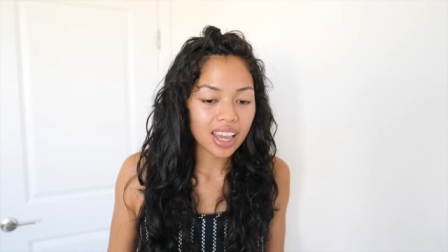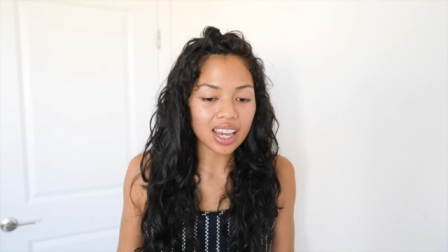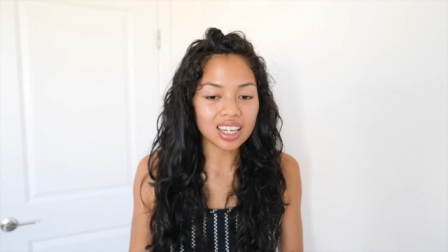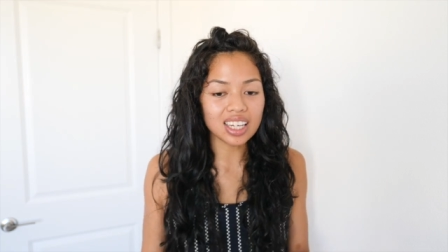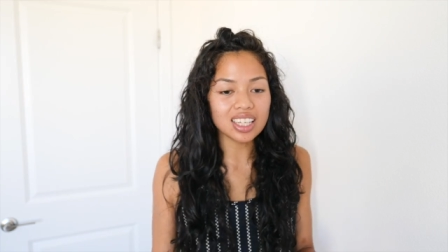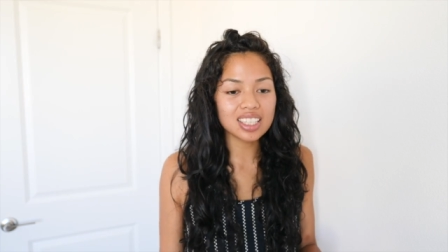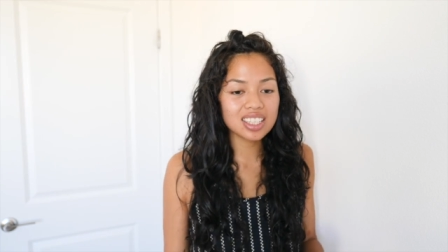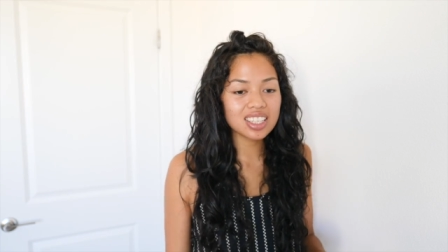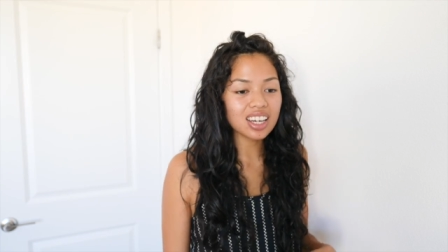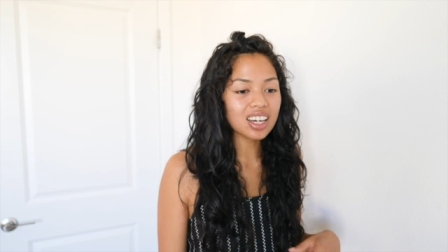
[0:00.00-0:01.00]
and
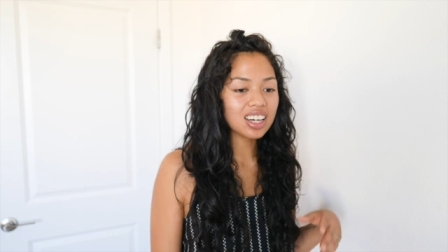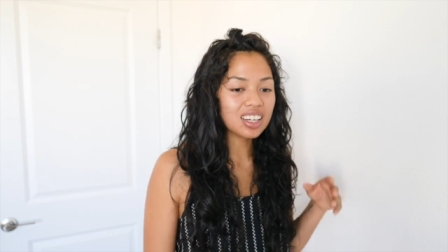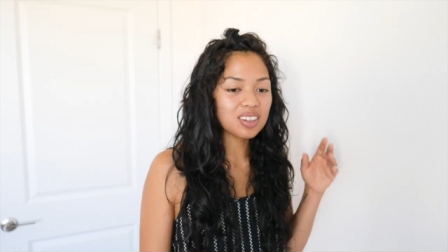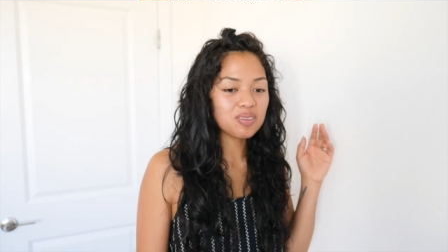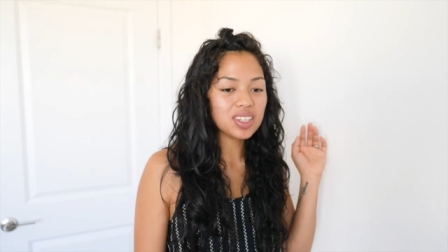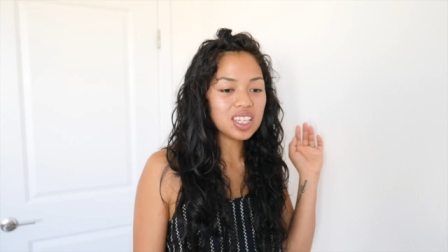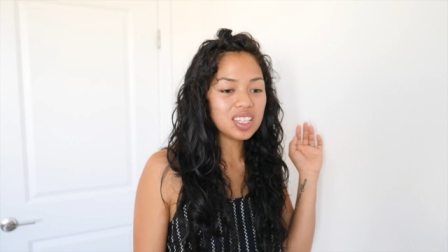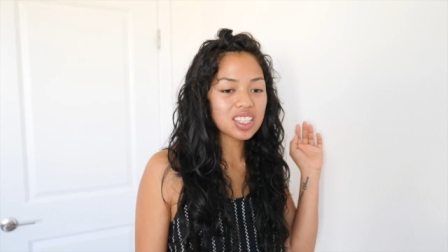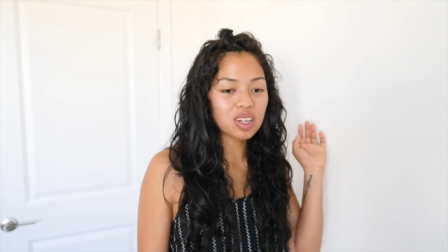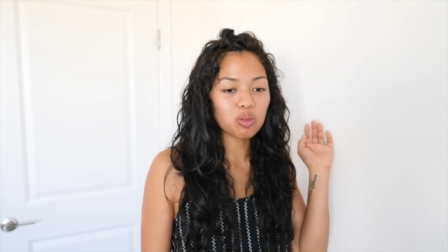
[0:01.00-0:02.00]
it's, um,
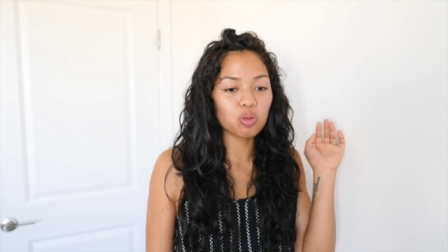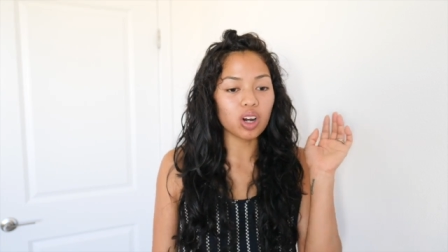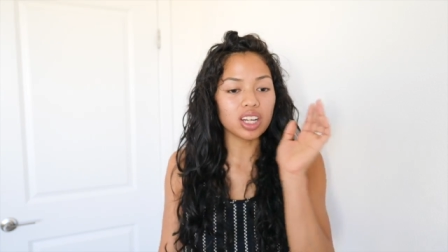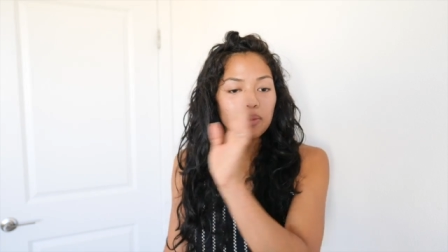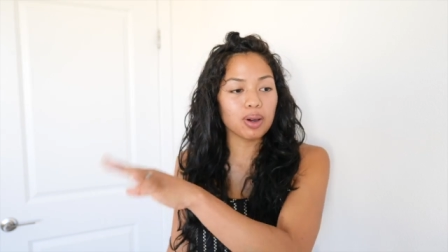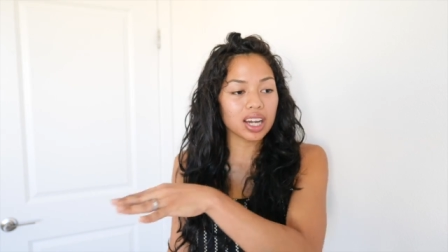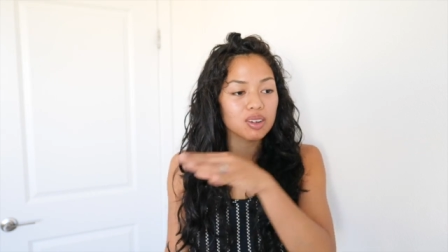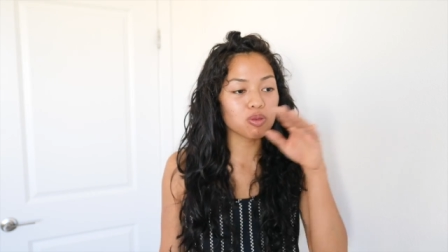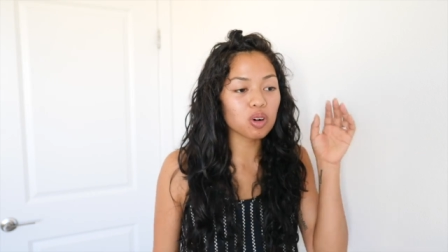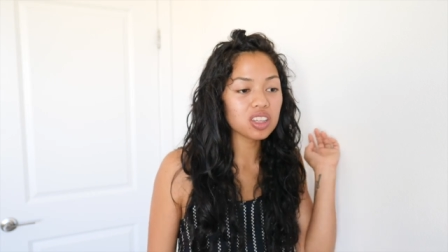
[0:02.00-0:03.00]
he's like running back
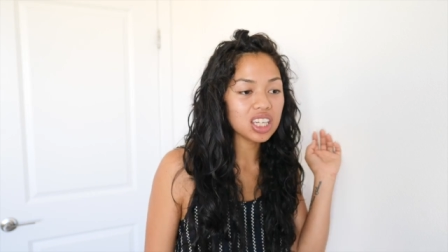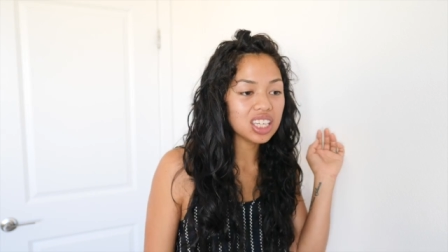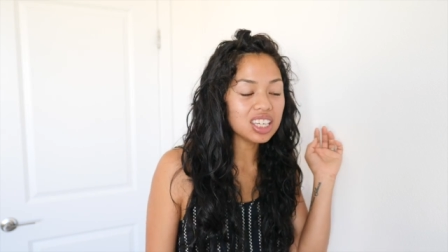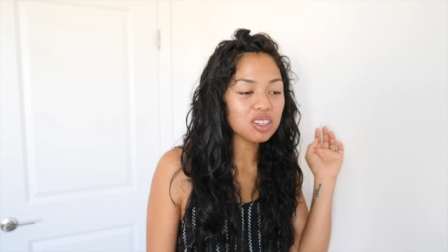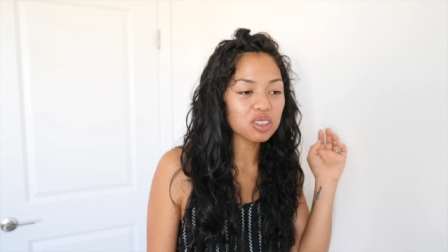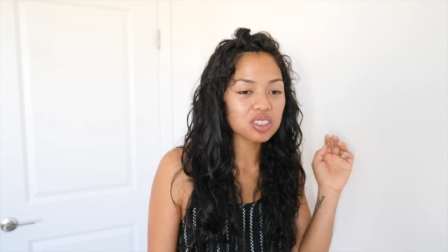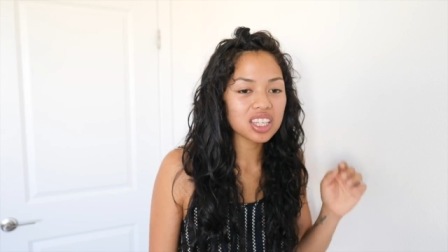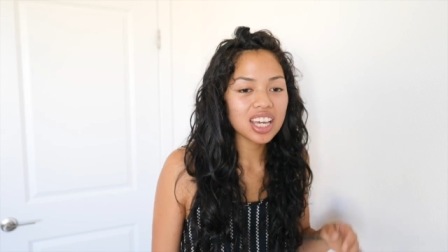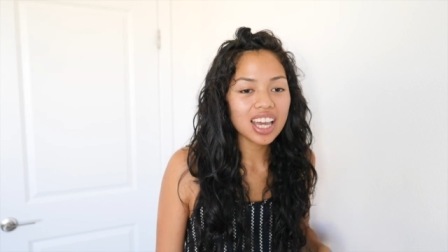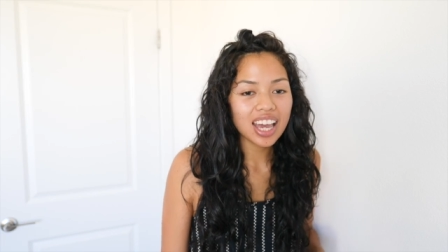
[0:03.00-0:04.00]
and forth in
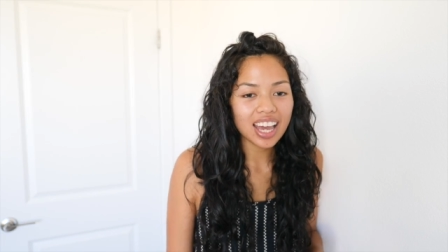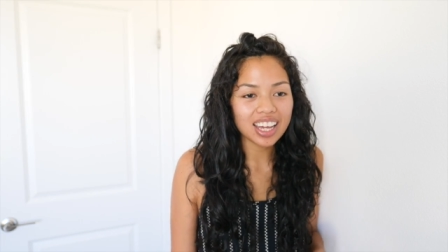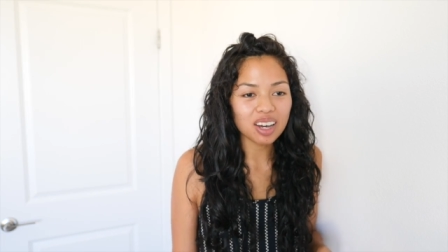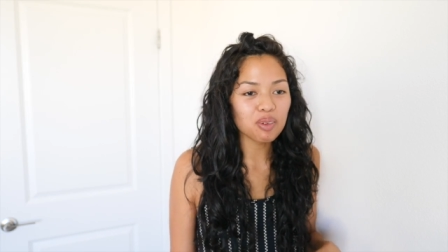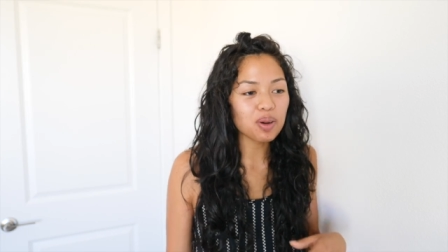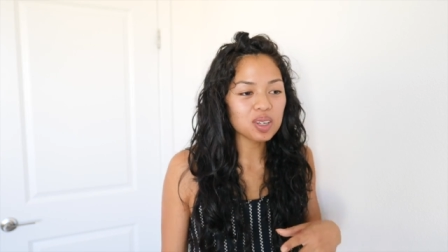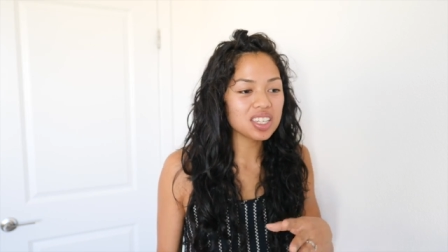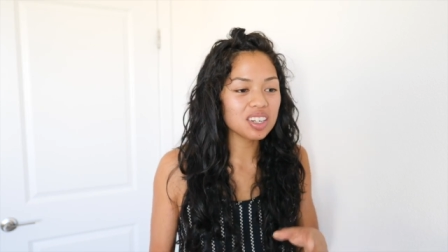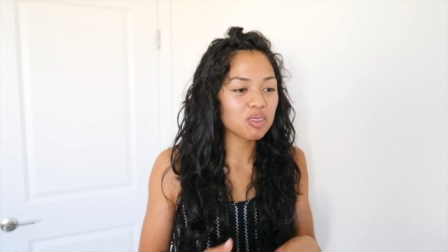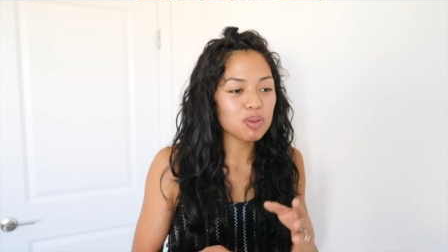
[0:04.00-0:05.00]
heels, and I'll post
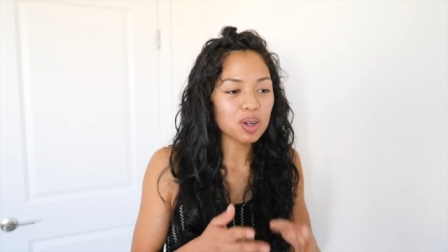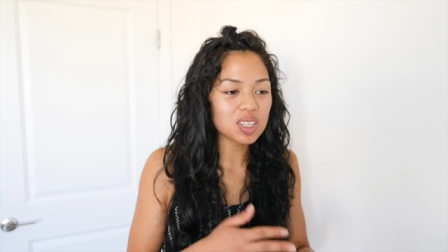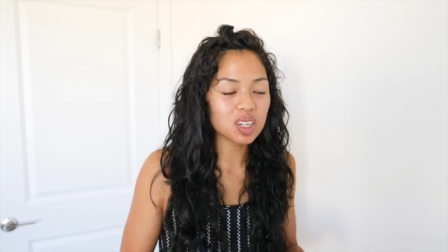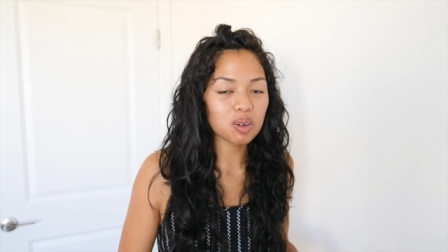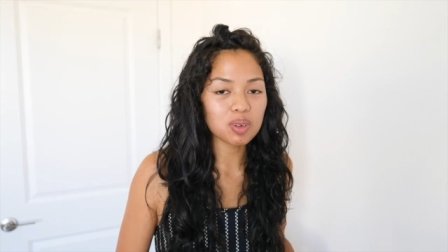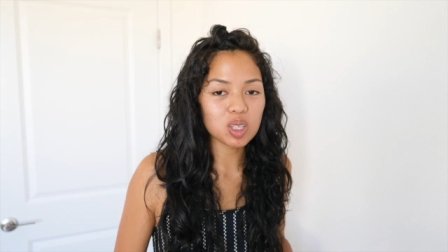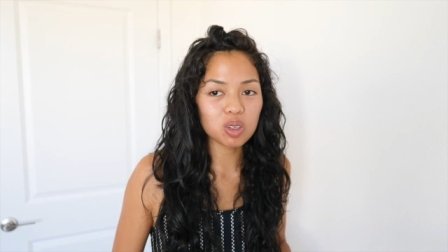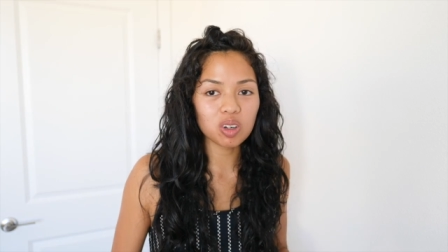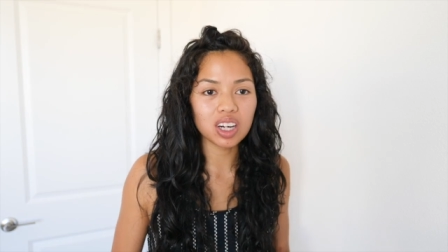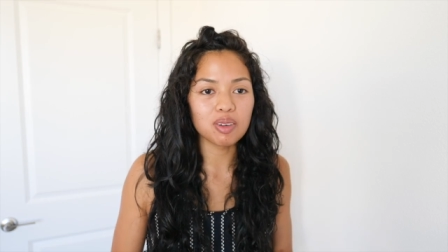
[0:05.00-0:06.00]
it, repost it on my
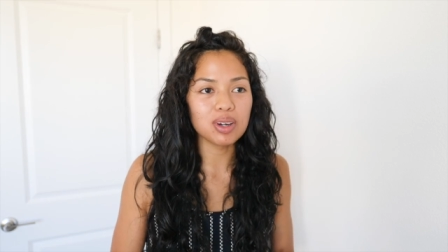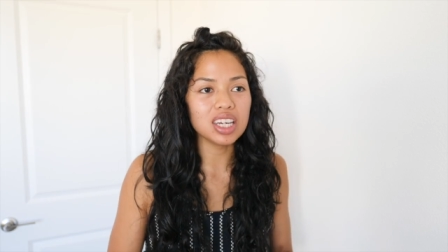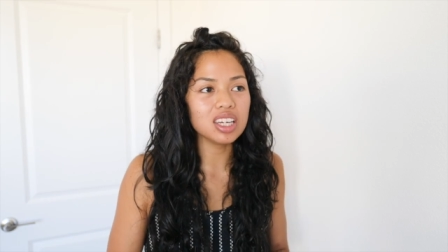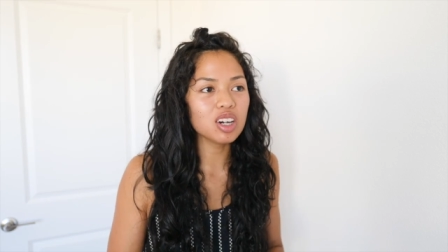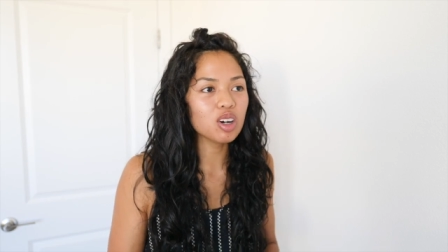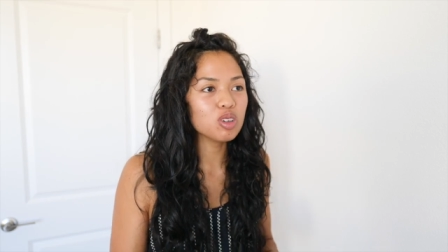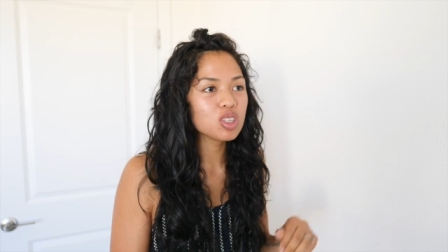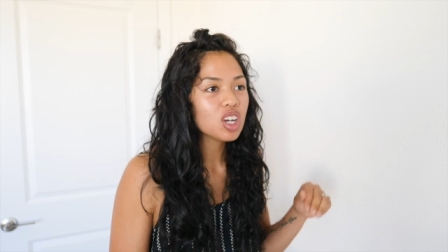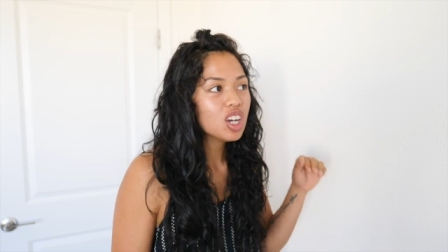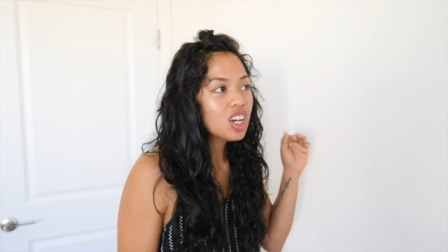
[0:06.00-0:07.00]
story, but he
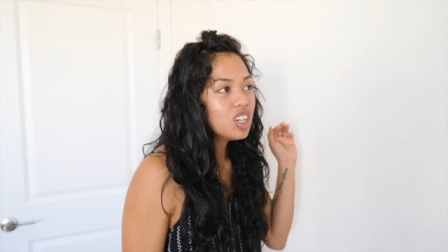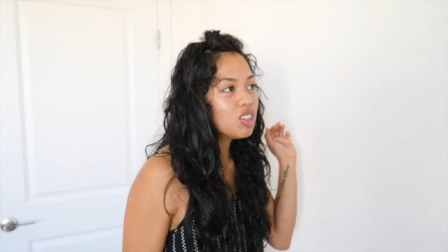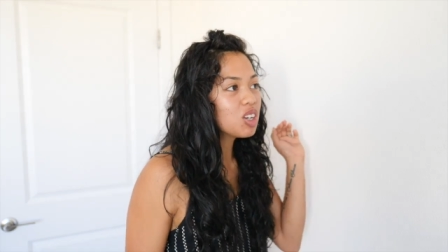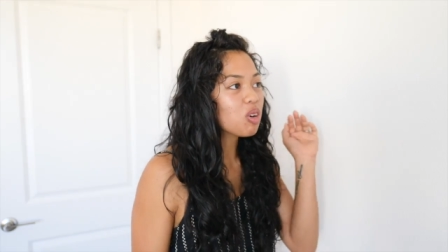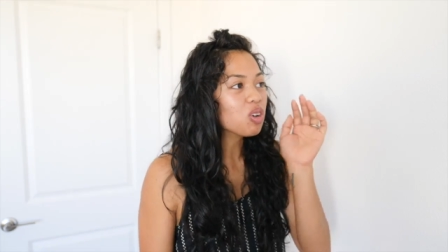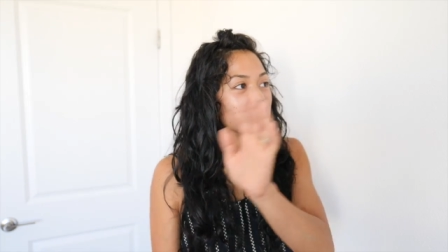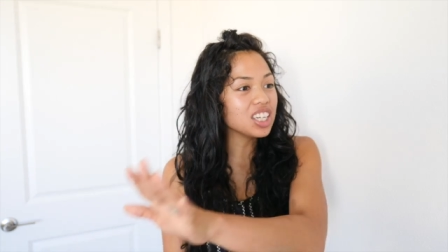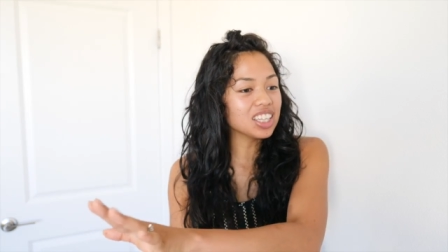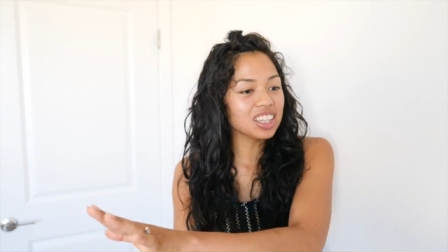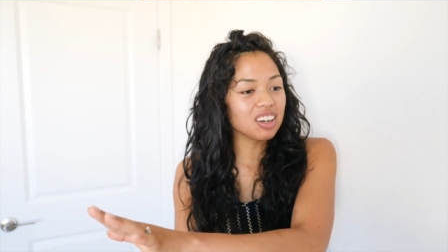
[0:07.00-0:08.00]
goes, you can
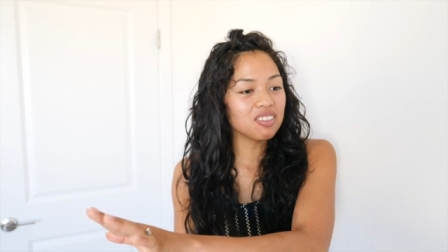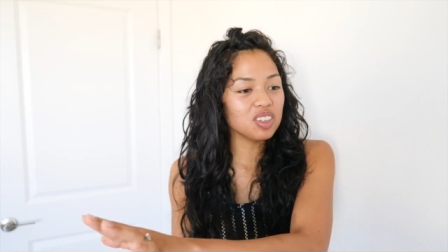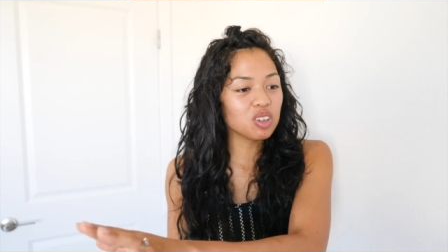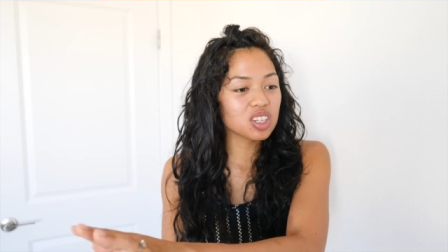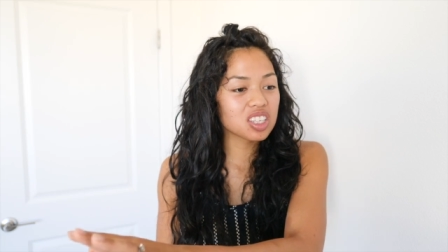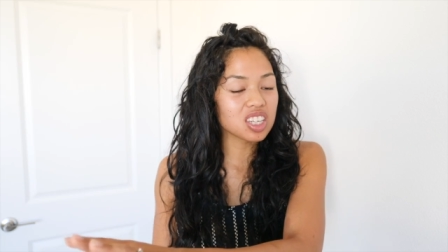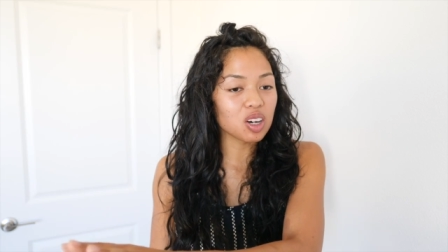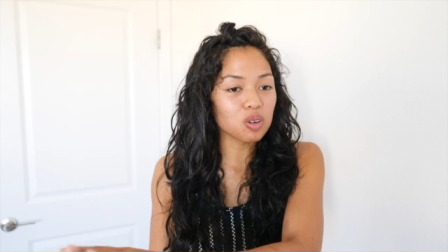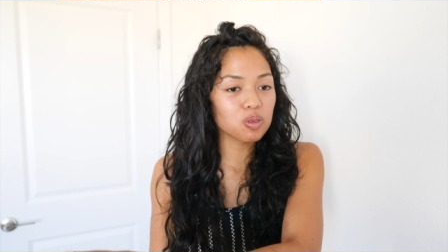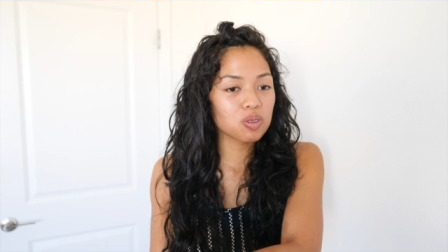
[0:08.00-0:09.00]
only love
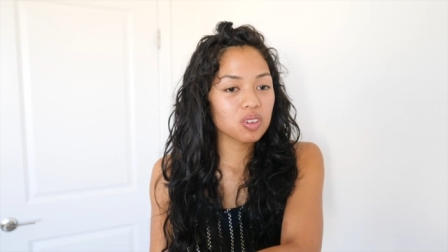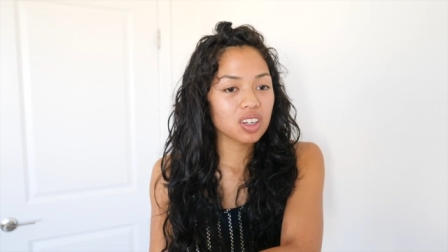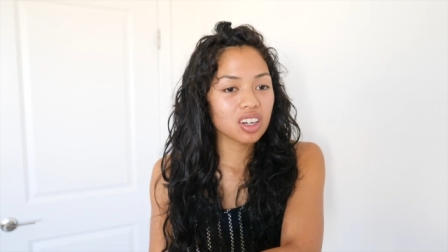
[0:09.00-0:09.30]
yourself